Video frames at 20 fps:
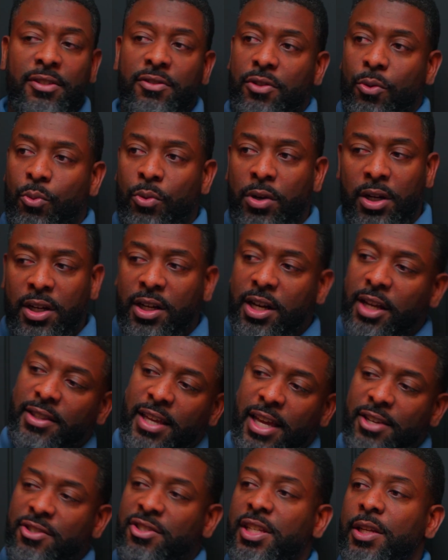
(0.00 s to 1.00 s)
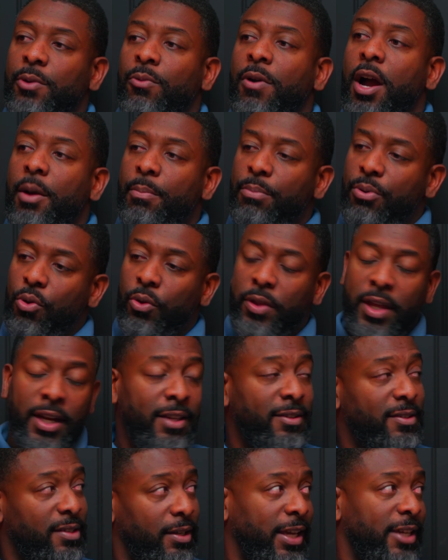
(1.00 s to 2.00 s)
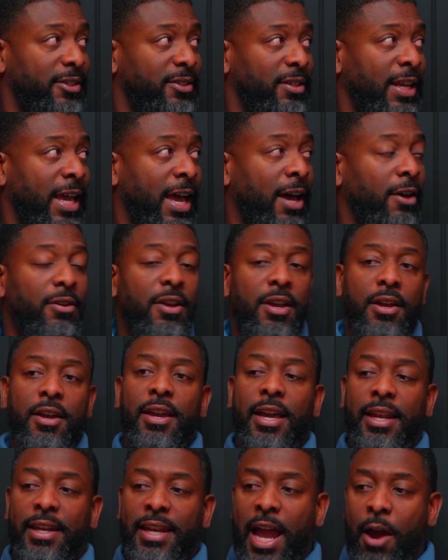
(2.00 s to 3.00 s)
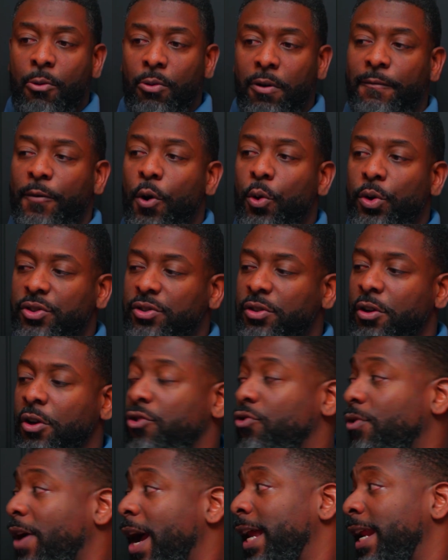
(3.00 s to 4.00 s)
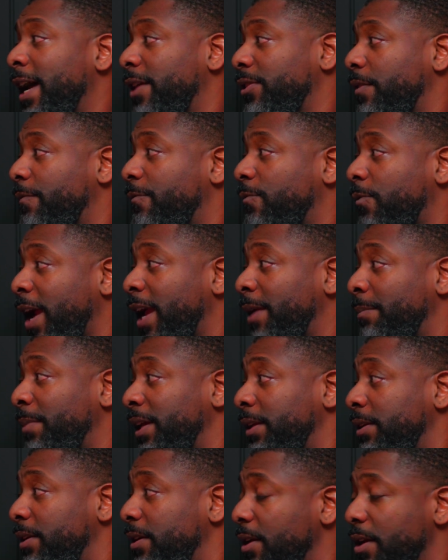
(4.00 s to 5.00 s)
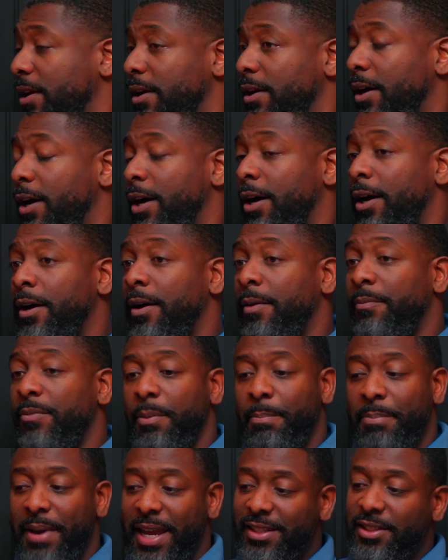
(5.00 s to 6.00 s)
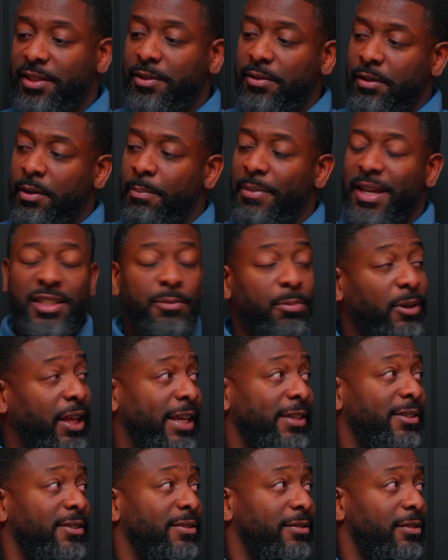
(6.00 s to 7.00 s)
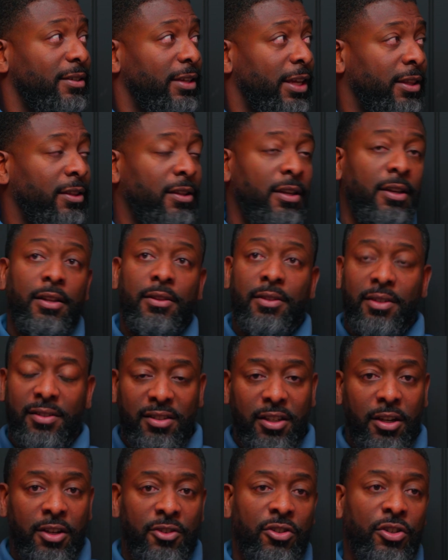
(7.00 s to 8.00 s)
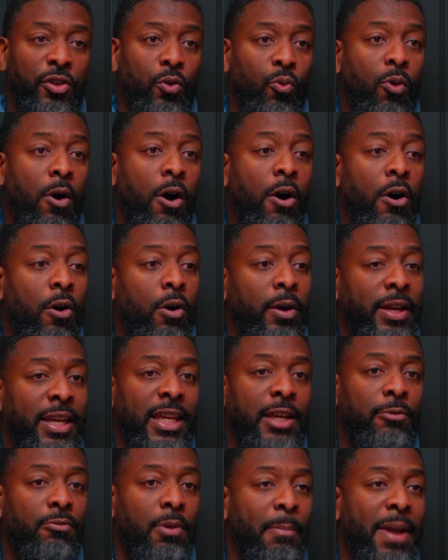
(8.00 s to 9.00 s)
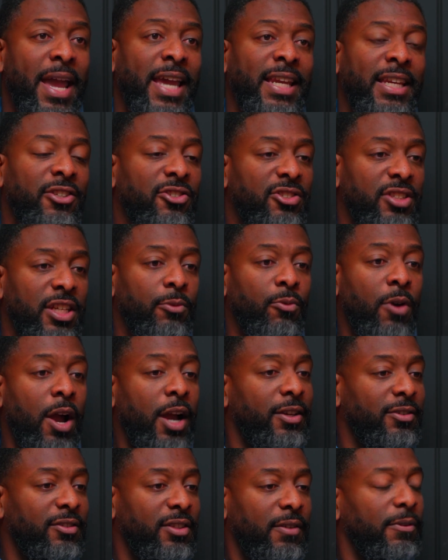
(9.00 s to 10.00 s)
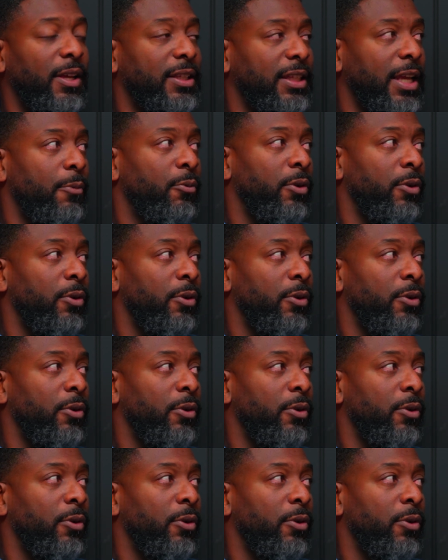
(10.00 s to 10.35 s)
So we're going to cut that sheetrock, pull that insulation out. And now we're focused on drying out the framing, the base plates, and the studs in your wall, and any remaining sheetrock and stuff like that.